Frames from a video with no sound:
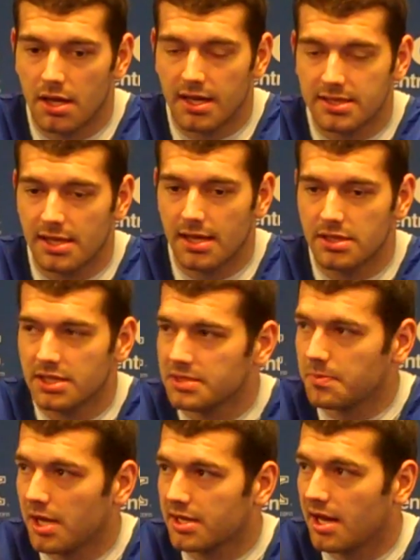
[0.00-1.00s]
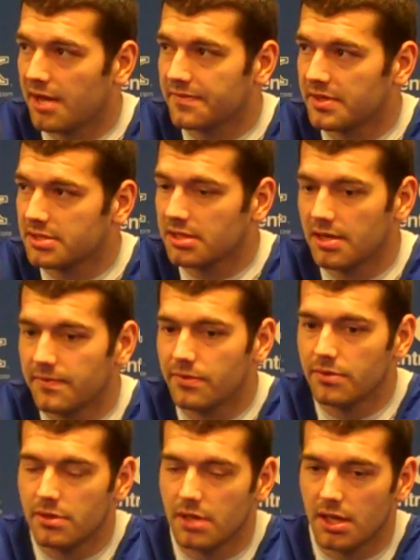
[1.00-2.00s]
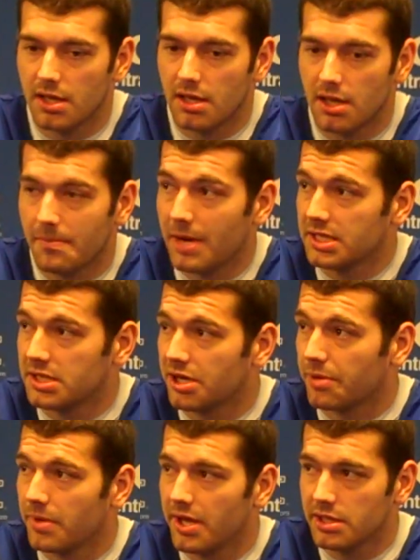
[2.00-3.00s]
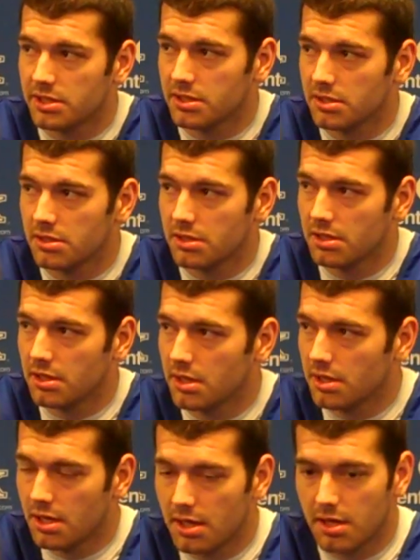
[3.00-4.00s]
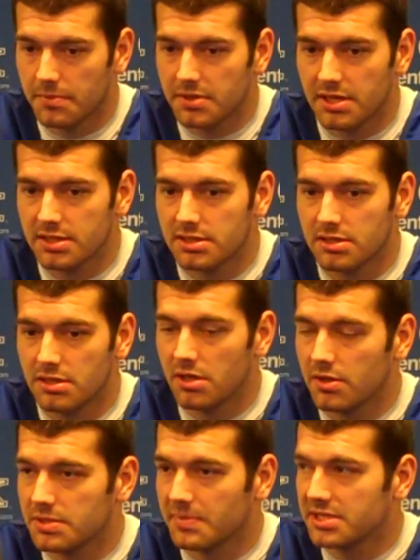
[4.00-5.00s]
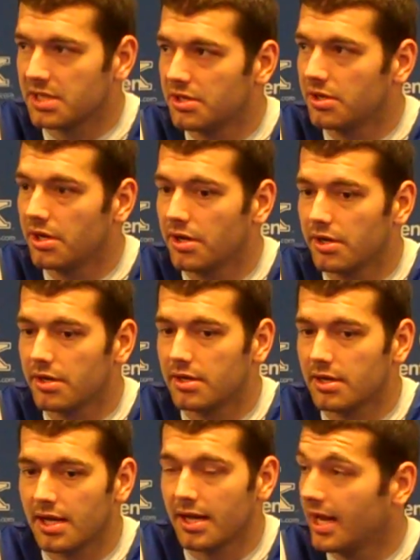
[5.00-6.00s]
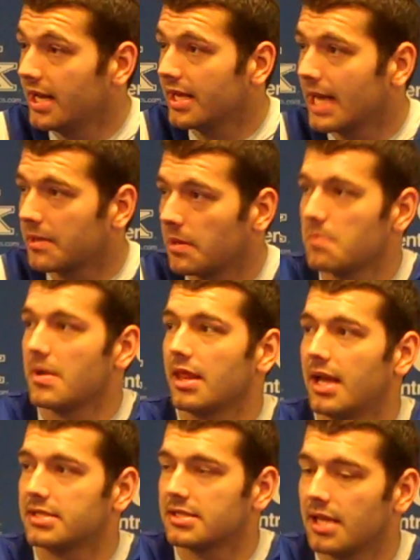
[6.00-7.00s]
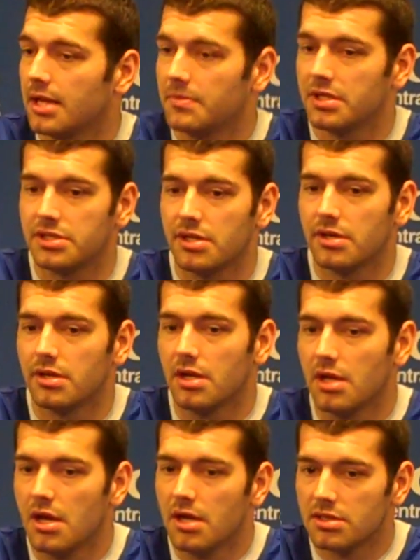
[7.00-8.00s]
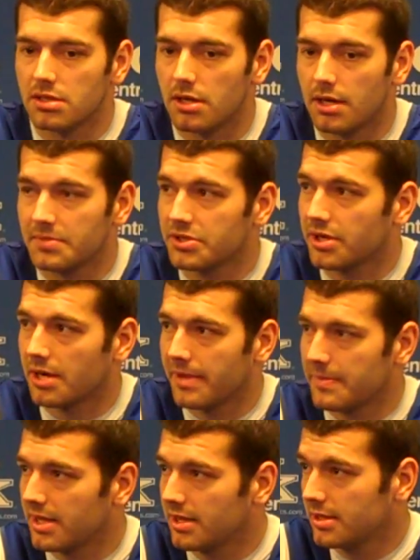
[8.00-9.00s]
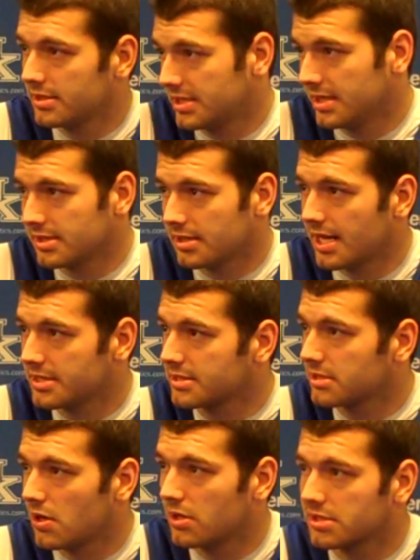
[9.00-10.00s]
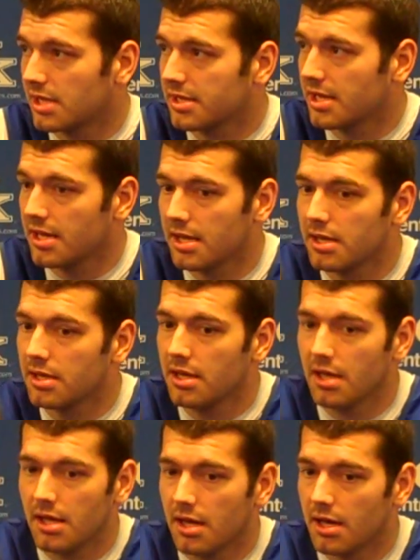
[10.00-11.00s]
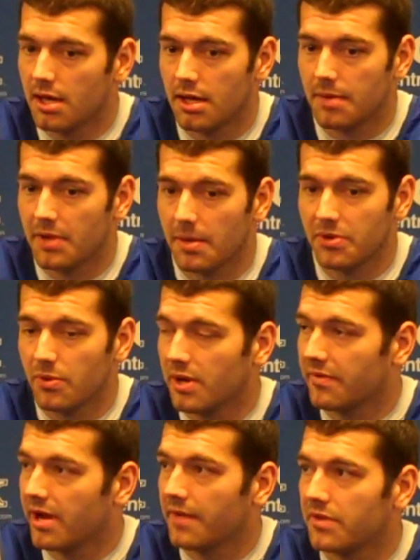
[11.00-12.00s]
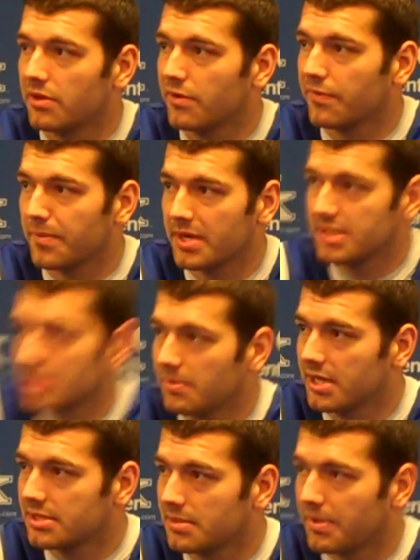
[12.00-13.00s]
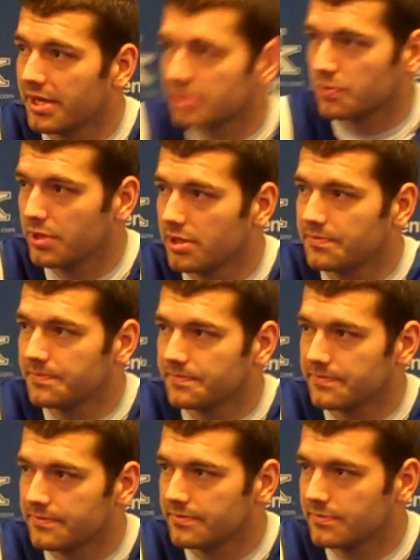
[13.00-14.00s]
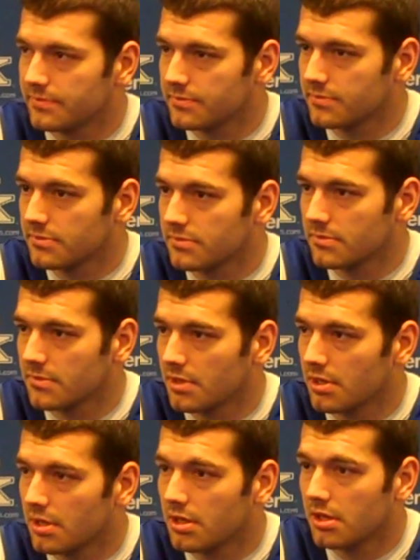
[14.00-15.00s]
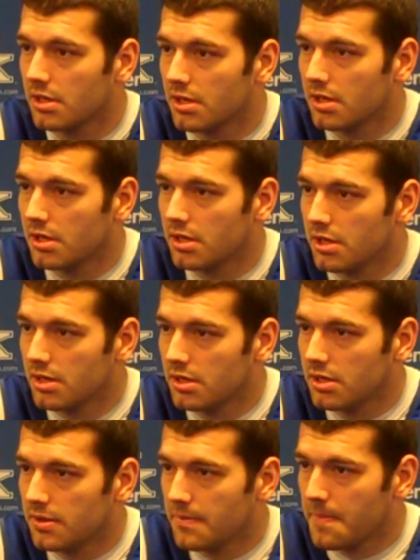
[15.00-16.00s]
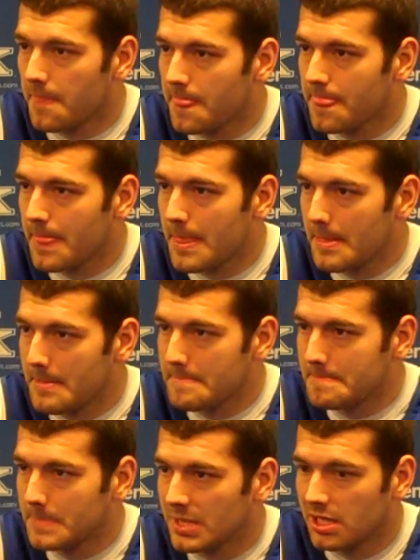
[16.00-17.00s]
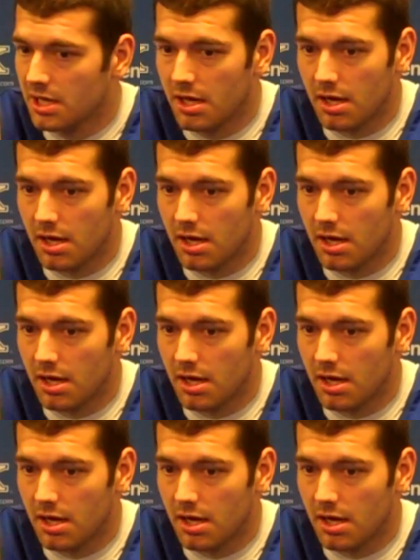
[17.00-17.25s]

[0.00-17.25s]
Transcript: I'd say just my confidence level and my determination. Because, you know, it's my senior year, and any game can be my last game this year. So I'm just trying to make my season last as long as I can, and I'm doing whatever I have to do for my teammates to make us win. How much of that was going against Ennis every day in practice?